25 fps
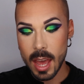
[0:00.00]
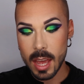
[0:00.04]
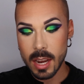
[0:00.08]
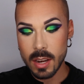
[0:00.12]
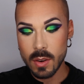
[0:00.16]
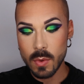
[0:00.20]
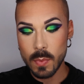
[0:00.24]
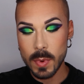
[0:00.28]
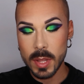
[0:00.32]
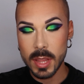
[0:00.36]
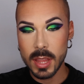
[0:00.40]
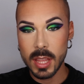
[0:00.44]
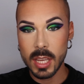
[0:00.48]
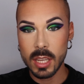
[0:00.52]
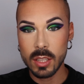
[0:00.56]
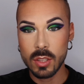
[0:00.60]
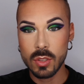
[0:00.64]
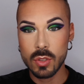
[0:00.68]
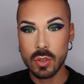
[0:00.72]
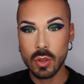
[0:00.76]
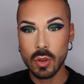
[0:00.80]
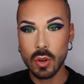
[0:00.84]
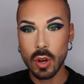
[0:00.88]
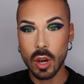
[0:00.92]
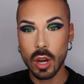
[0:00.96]
And with the
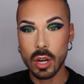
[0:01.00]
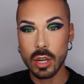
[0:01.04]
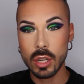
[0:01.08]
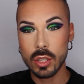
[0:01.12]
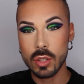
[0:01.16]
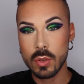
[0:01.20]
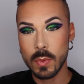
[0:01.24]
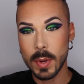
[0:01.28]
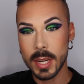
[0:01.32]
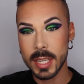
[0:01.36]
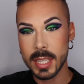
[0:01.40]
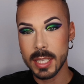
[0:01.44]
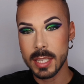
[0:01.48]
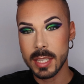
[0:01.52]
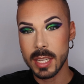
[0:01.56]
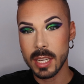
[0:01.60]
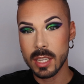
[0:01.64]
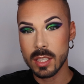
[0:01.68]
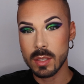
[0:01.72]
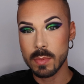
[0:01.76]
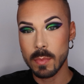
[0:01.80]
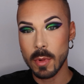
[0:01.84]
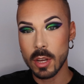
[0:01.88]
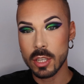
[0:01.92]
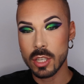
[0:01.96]

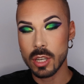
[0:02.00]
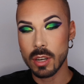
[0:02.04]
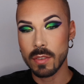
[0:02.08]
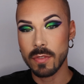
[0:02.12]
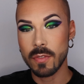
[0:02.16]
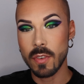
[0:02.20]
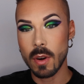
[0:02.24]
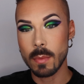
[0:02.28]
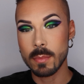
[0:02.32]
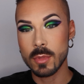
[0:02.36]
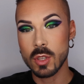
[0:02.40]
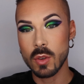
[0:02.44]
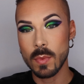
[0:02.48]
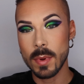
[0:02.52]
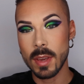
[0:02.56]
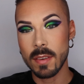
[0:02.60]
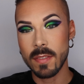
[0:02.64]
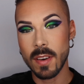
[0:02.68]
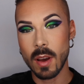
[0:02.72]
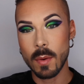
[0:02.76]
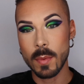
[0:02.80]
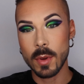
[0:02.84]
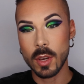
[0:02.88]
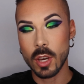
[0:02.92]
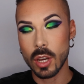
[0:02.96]
226 smudger from
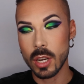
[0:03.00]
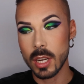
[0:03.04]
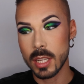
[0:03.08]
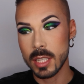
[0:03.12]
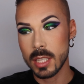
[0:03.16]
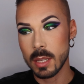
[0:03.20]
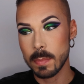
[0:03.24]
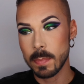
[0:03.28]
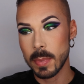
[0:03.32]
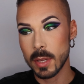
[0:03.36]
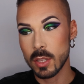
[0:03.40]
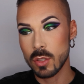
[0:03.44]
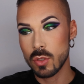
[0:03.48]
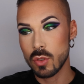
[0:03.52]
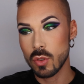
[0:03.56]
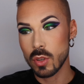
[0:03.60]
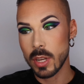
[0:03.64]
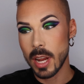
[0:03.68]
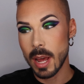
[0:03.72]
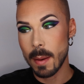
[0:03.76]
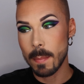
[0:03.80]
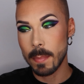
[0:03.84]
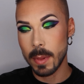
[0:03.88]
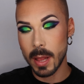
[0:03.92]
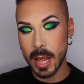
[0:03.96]
Zoeva, we're gonna dip into
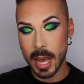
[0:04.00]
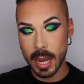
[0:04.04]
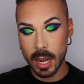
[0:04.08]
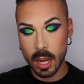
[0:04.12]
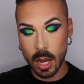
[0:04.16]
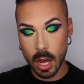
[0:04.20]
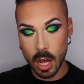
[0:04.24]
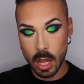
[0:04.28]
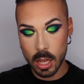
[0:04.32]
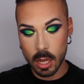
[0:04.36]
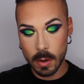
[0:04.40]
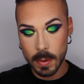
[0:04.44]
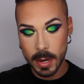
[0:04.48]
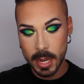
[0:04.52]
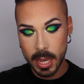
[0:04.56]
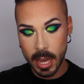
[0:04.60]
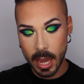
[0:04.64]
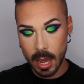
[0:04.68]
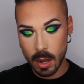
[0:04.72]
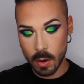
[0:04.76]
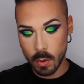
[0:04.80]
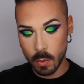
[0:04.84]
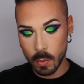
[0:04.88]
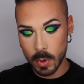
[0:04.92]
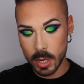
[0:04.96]
that black color
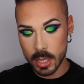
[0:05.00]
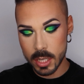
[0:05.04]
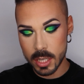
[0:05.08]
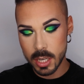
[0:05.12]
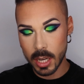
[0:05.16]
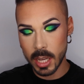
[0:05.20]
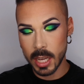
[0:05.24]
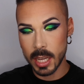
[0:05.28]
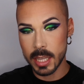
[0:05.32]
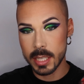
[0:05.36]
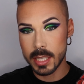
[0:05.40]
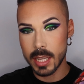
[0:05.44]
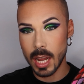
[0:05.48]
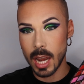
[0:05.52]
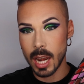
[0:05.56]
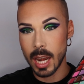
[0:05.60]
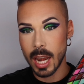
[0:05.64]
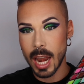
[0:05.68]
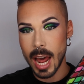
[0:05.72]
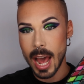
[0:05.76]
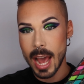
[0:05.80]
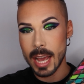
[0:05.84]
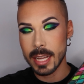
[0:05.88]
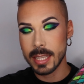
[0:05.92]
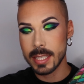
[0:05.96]
again, which is
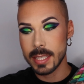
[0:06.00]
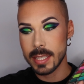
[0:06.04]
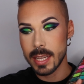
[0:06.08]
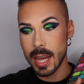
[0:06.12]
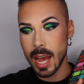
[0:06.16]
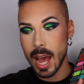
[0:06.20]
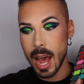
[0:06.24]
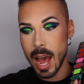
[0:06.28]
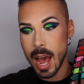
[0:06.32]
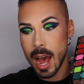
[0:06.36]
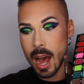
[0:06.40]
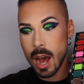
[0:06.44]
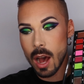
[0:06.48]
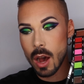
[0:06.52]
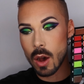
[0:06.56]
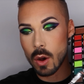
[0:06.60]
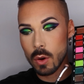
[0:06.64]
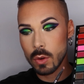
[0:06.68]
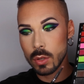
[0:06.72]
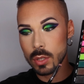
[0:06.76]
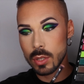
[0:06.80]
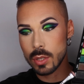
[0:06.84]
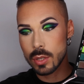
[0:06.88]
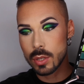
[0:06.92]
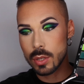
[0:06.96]
Lights
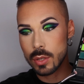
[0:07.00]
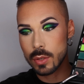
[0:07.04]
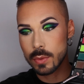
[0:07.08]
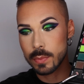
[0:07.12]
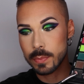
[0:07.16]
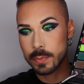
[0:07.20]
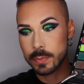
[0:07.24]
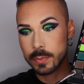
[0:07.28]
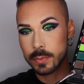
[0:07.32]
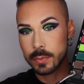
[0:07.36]
Out.